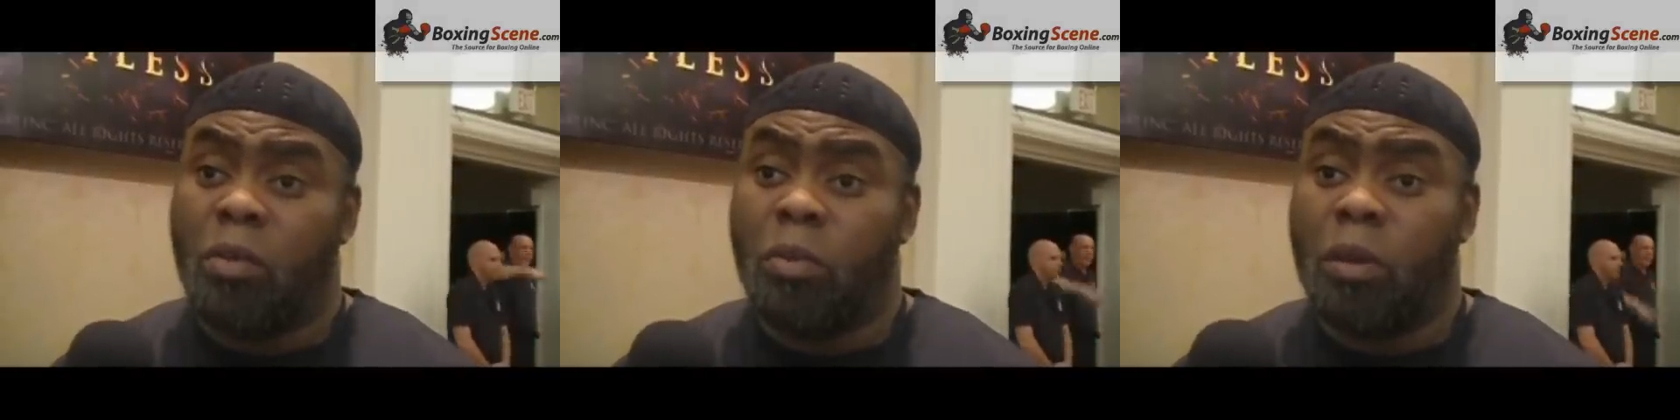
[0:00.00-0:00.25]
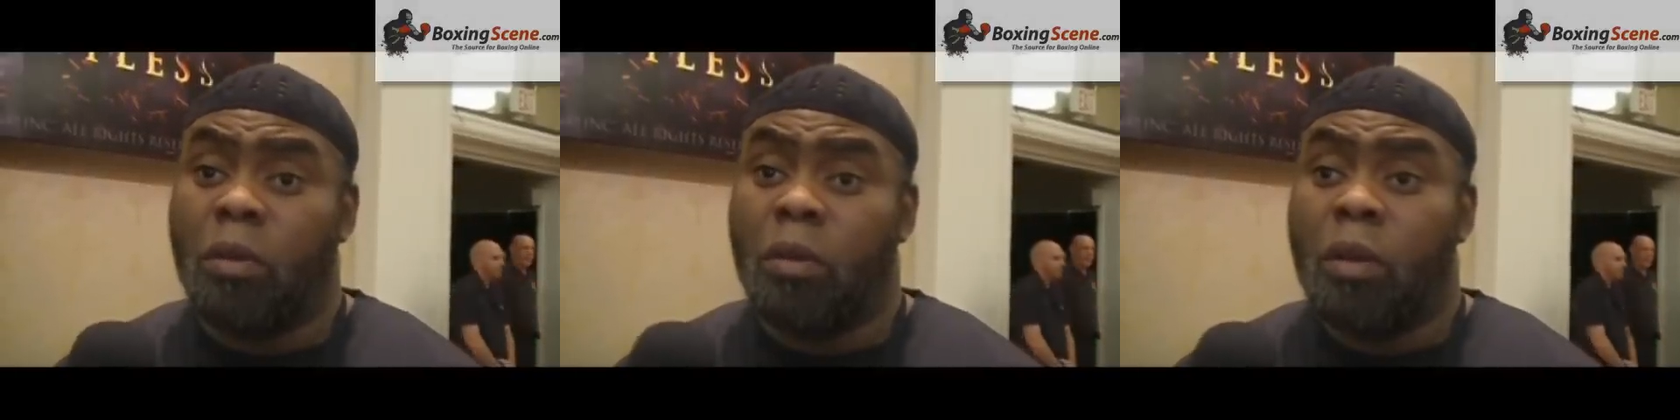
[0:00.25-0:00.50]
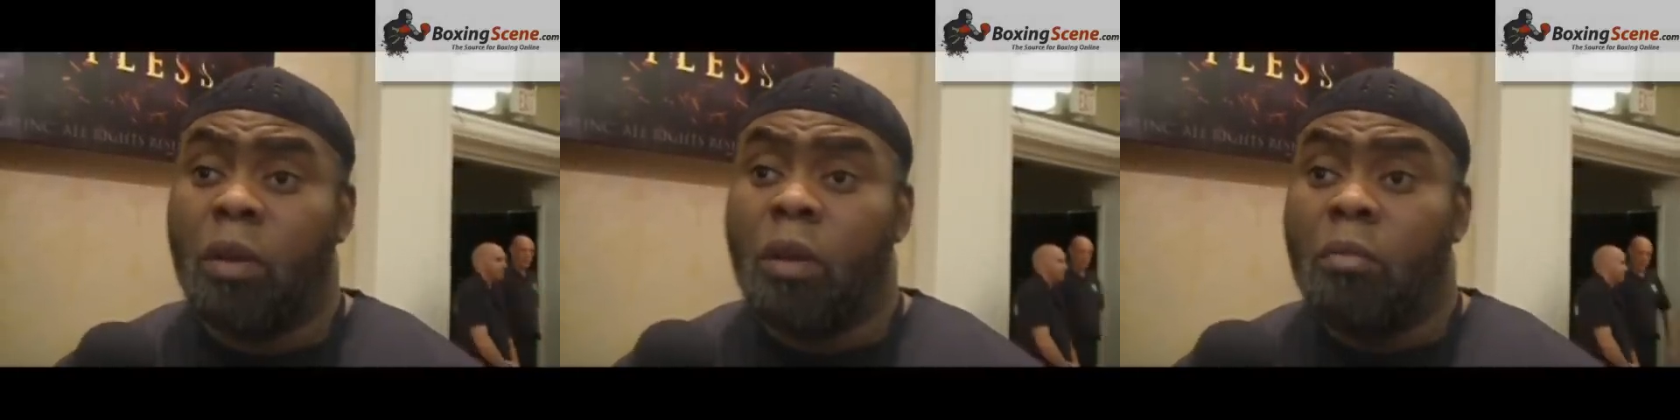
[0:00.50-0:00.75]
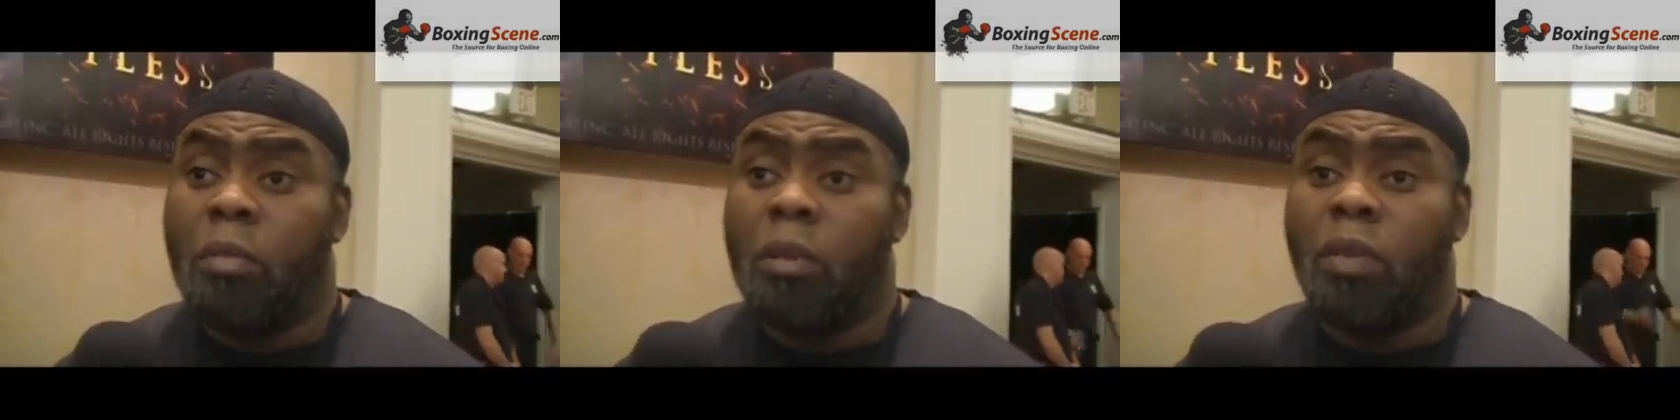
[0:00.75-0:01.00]

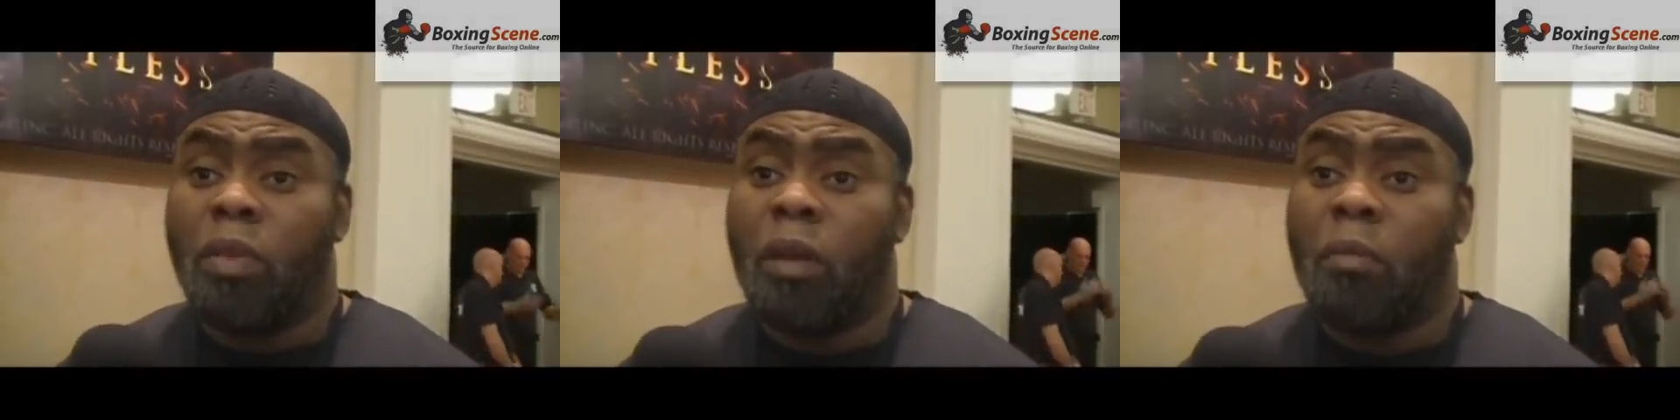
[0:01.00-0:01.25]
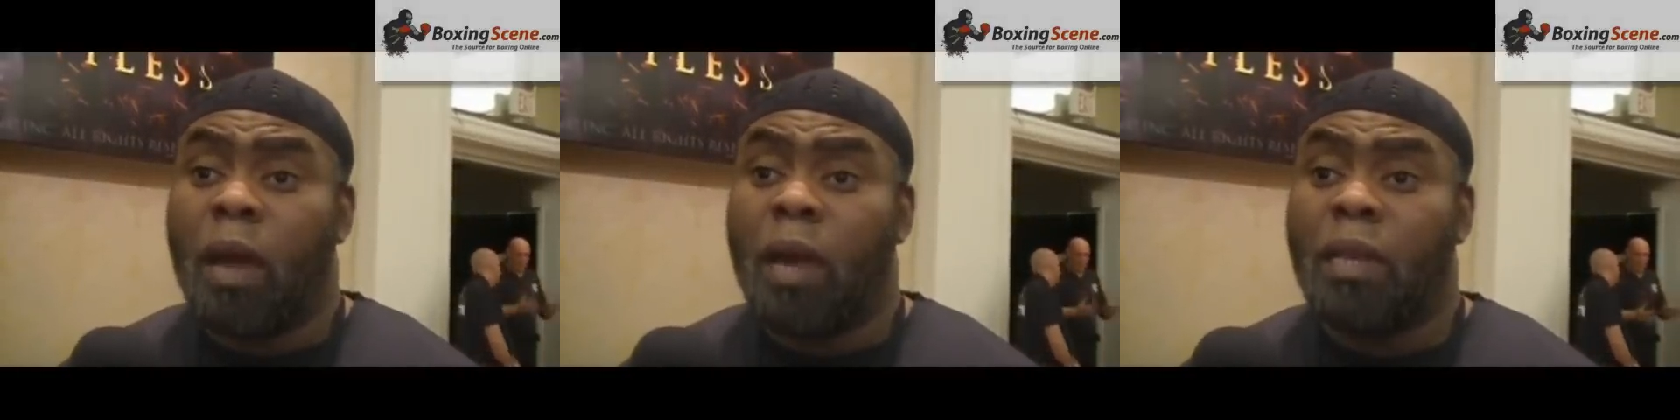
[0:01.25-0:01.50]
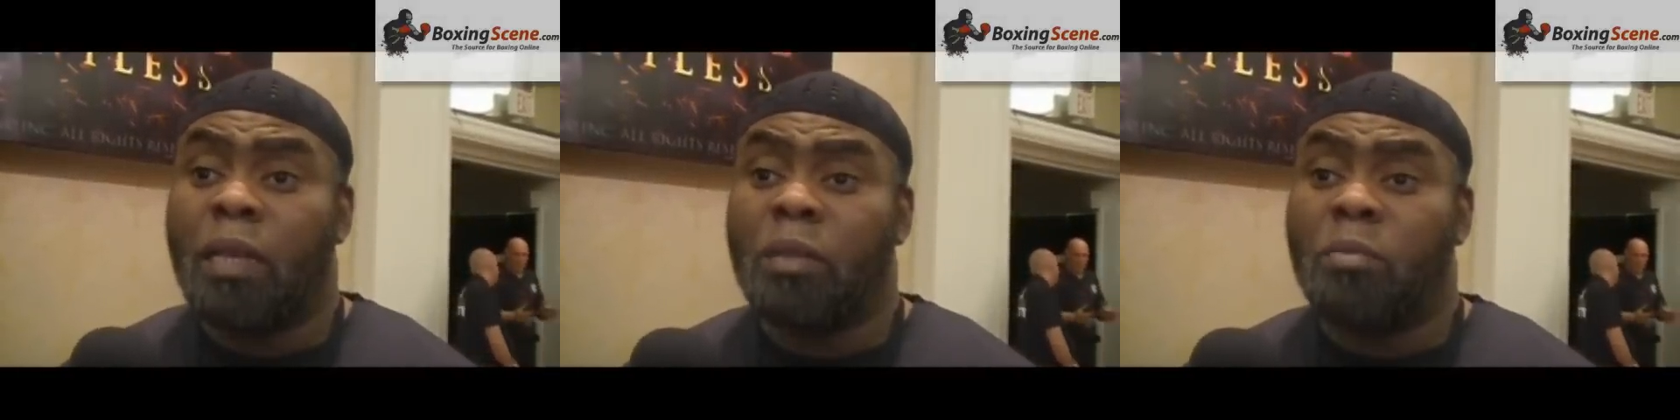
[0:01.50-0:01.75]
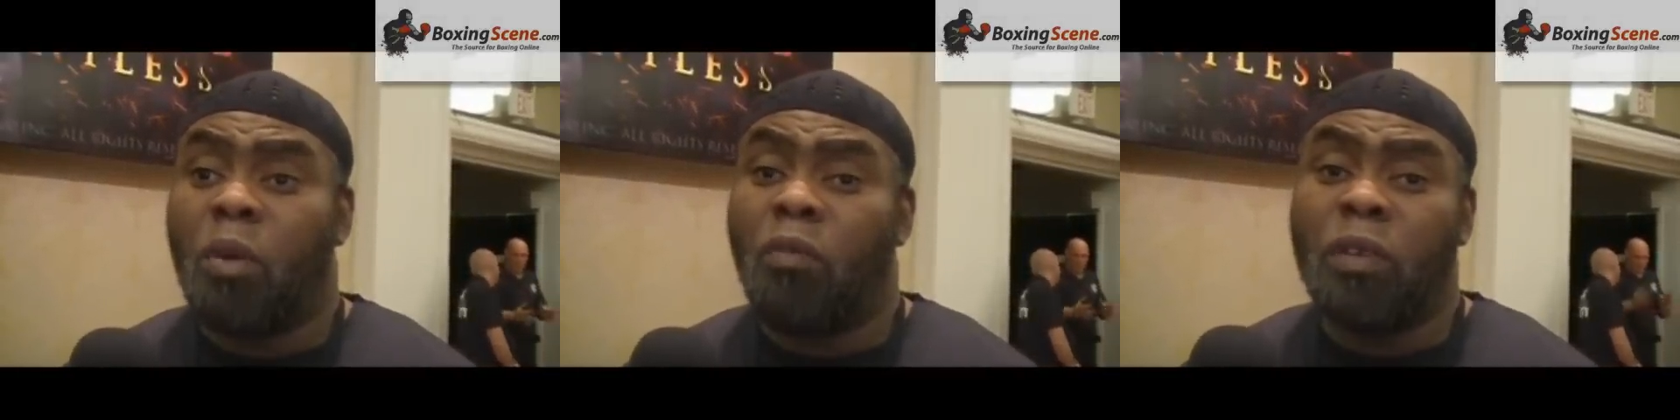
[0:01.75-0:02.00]
But the thing about it is
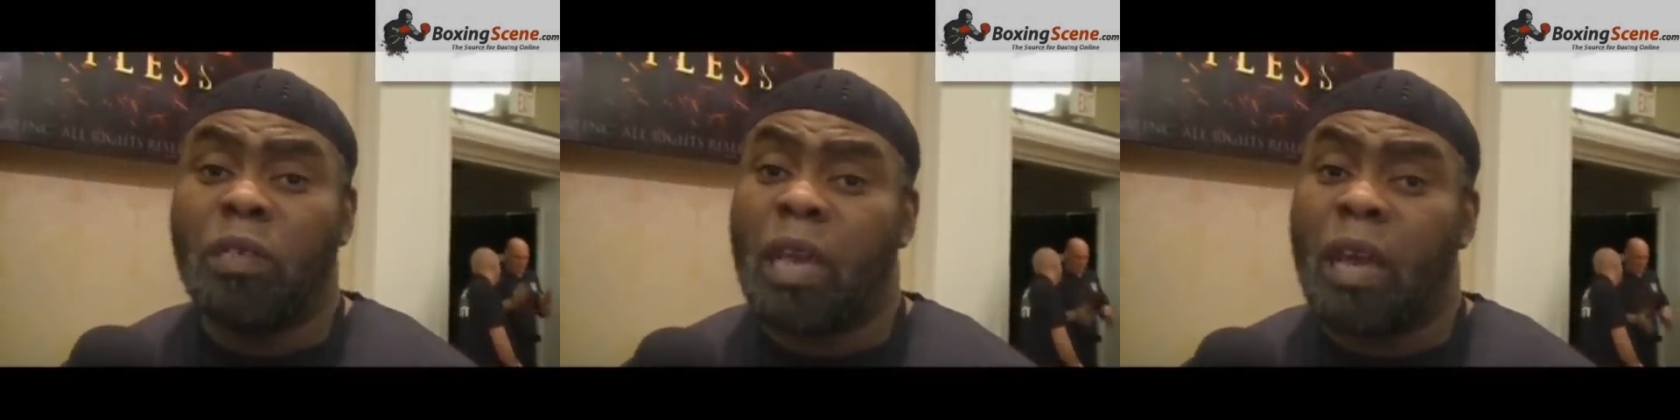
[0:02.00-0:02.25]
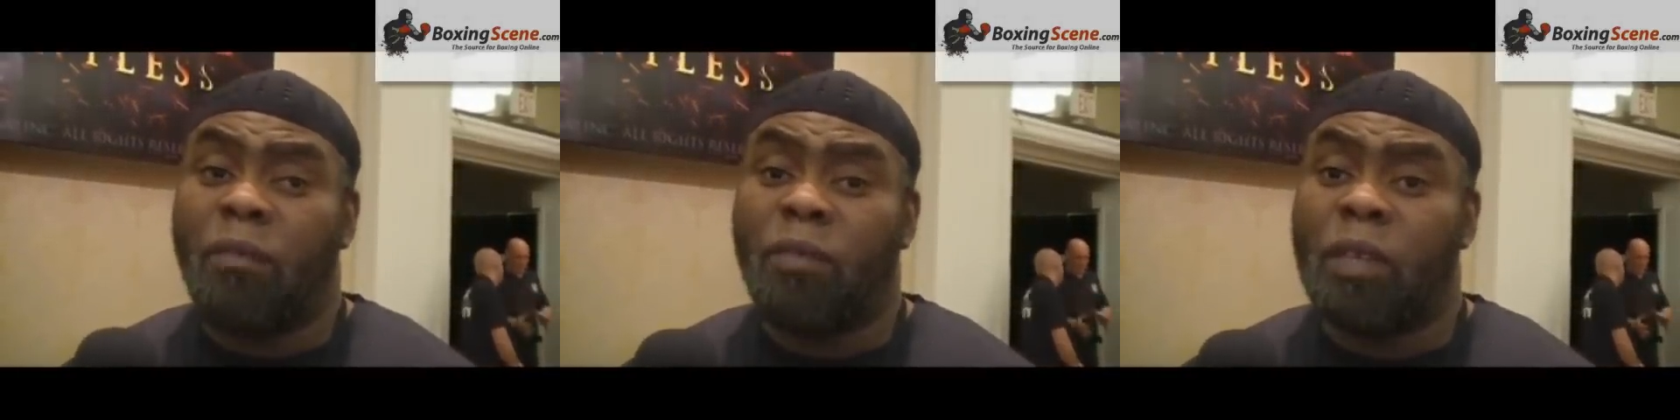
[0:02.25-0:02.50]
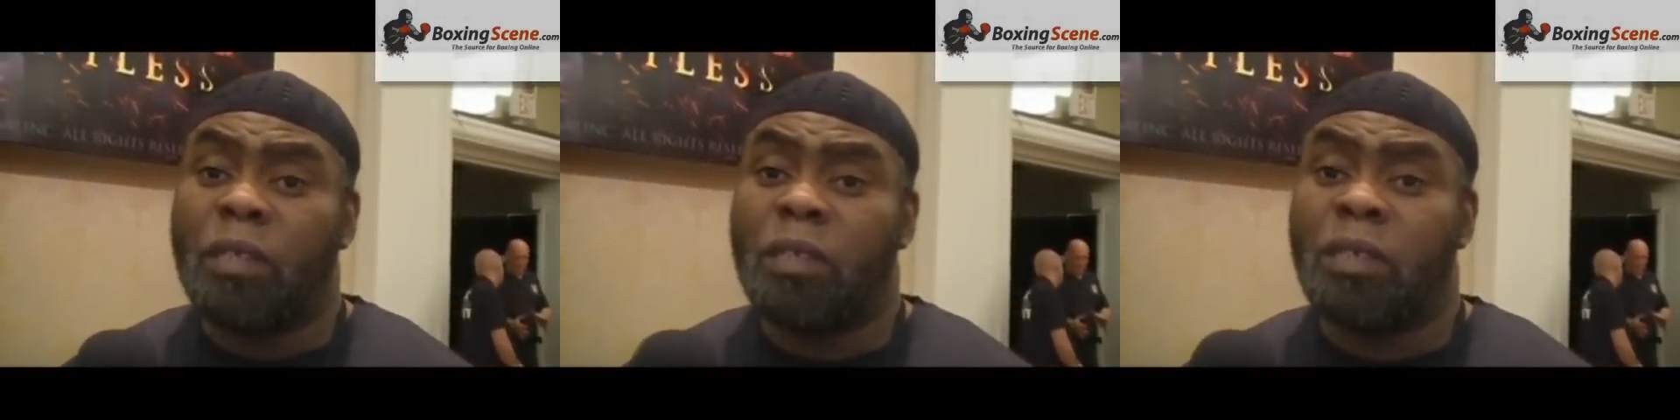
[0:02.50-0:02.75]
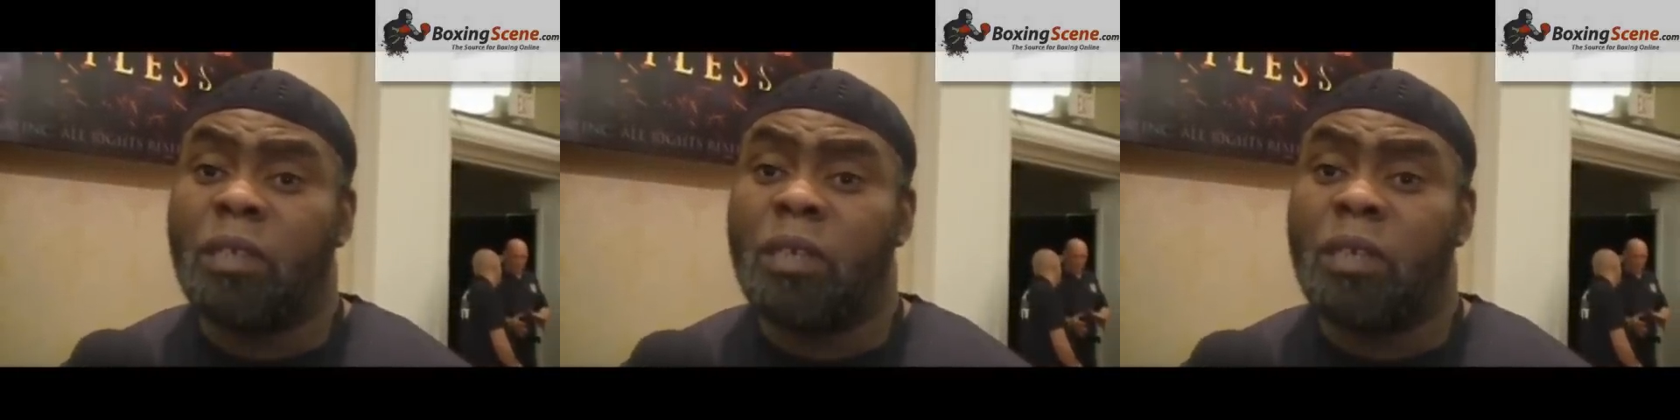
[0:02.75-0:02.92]
both of these athletes